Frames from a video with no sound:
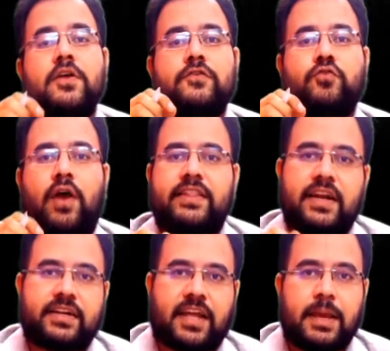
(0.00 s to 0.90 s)
So at
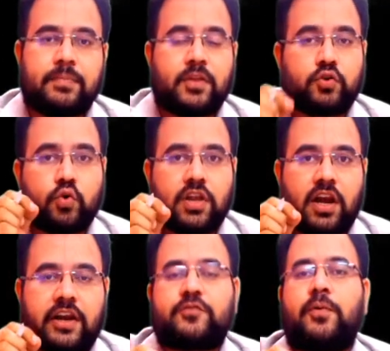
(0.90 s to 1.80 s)
that time, the total
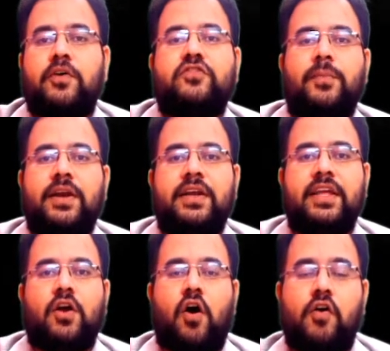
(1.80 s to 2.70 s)

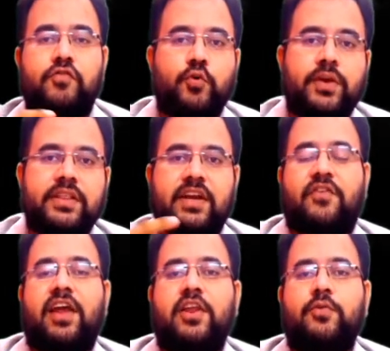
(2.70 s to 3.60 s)
responsibility of doing that
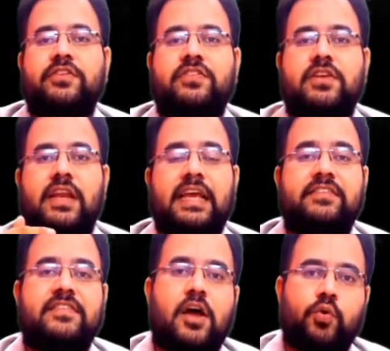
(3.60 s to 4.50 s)
valuation
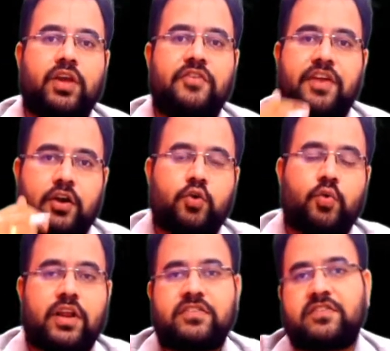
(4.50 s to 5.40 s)
is now given to
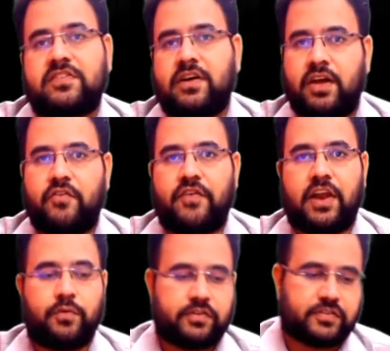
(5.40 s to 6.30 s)
registered
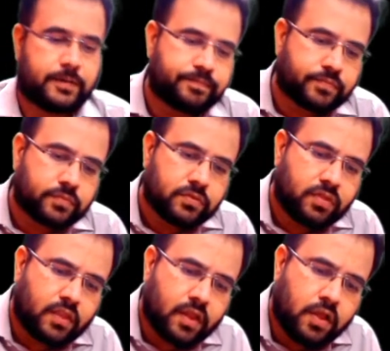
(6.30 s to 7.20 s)
valuer, sir.
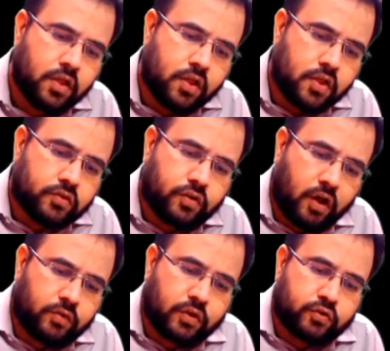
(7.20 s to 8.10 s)
So
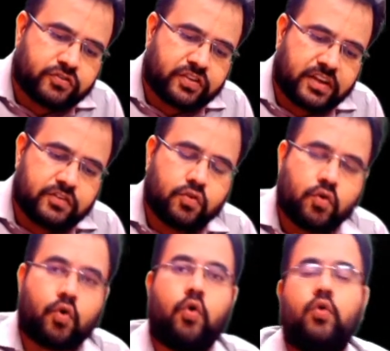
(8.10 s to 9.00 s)
now the question is,
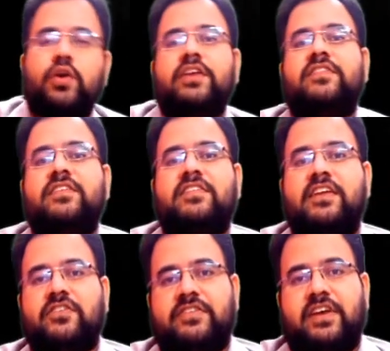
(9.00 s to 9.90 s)
who is this
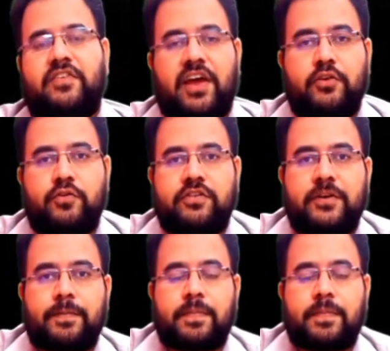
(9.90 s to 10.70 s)
registered valuer, sir?